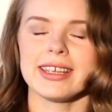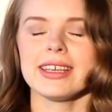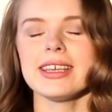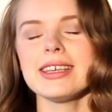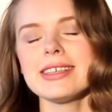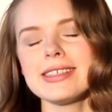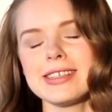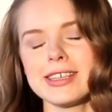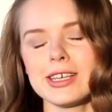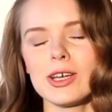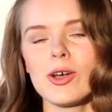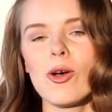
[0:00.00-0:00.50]

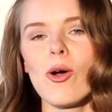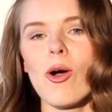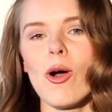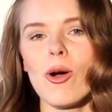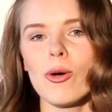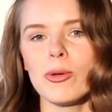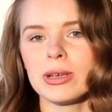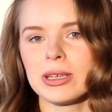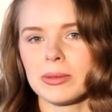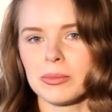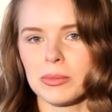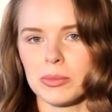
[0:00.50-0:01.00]

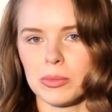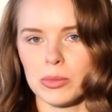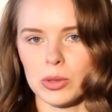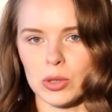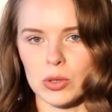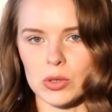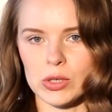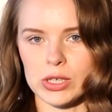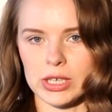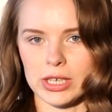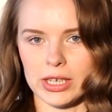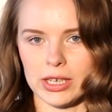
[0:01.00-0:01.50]
easygoing
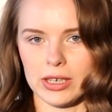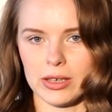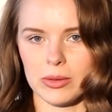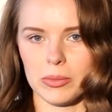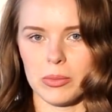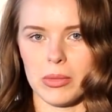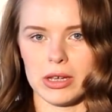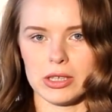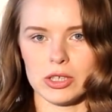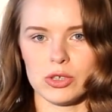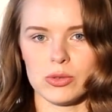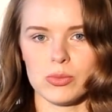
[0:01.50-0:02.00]
music,
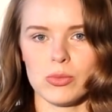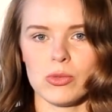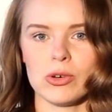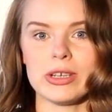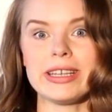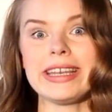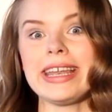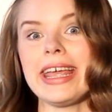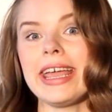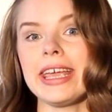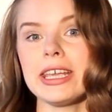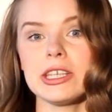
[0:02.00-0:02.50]
much more
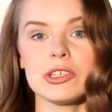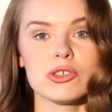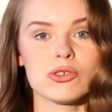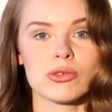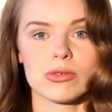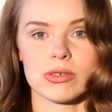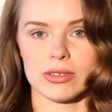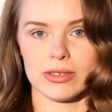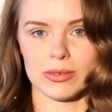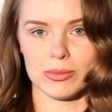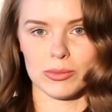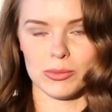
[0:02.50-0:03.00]

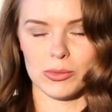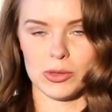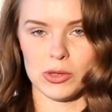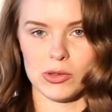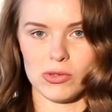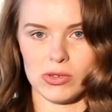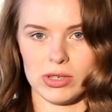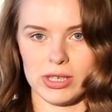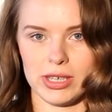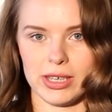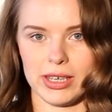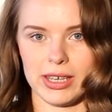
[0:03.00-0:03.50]
natural
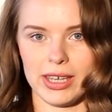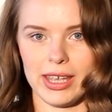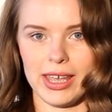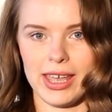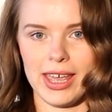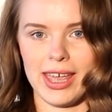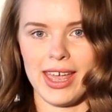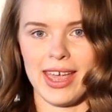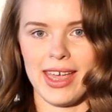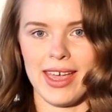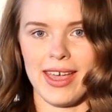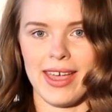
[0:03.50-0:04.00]
music.
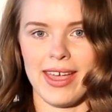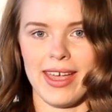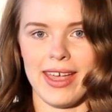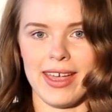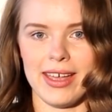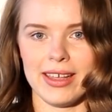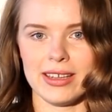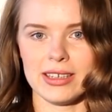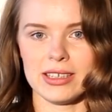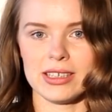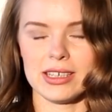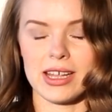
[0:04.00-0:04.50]

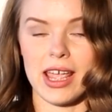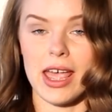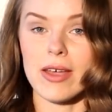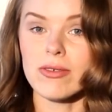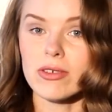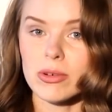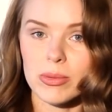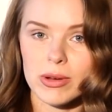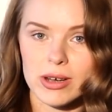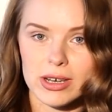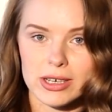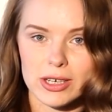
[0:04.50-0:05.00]
And
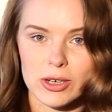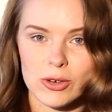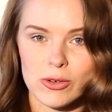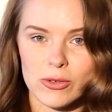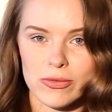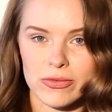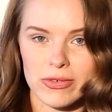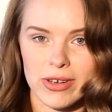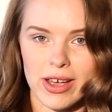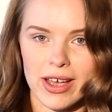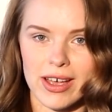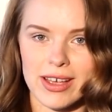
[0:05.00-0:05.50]
everybody
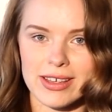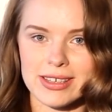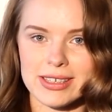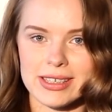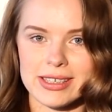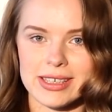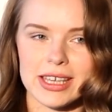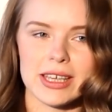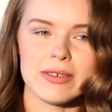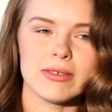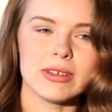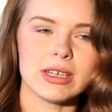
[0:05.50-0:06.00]
of
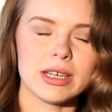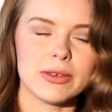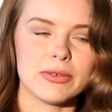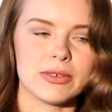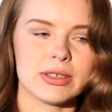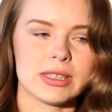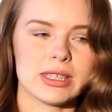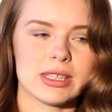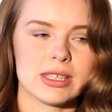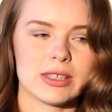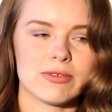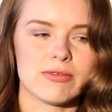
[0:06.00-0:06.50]
us, even if
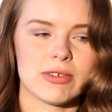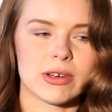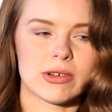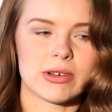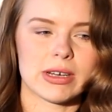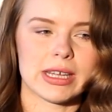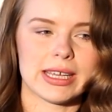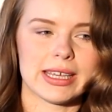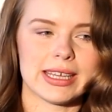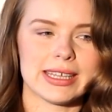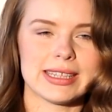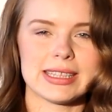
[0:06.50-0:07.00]
it's
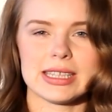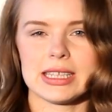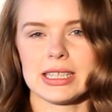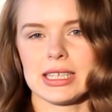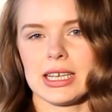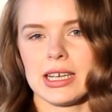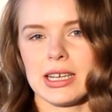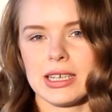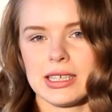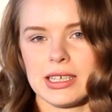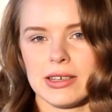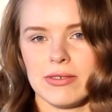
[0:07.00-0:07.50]
very
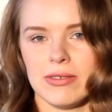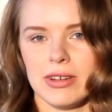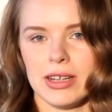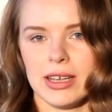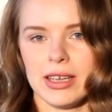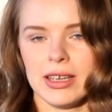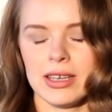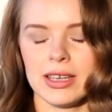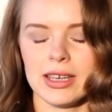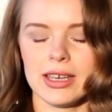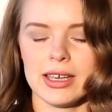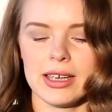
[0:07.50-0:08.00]

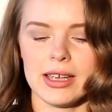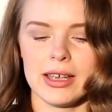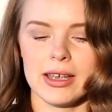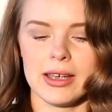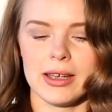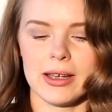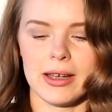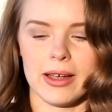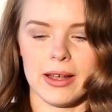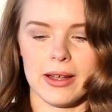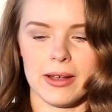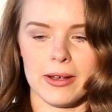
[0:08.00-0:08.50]
instinctively,
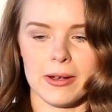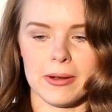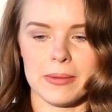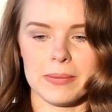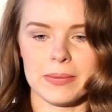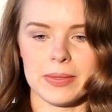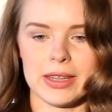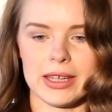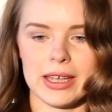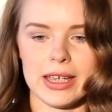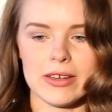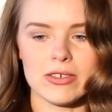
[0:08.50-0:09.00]

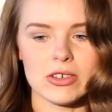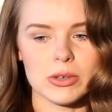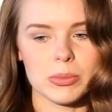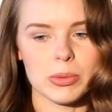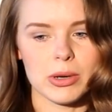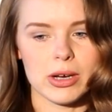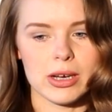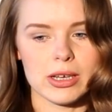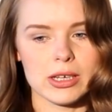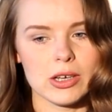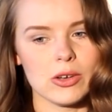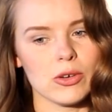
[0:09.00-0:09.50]

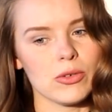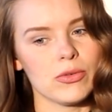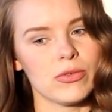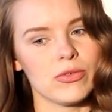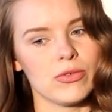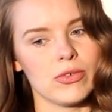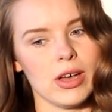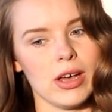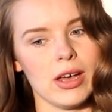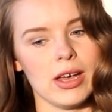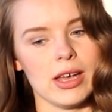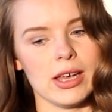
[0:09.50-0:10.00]
everybody
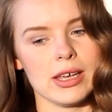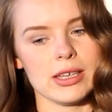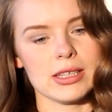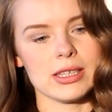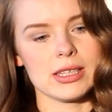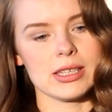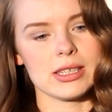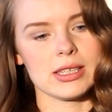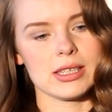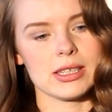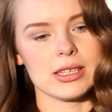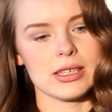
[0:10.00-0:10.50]
of
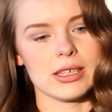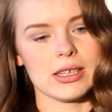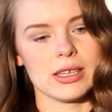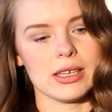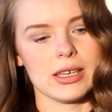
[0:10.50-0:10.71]
us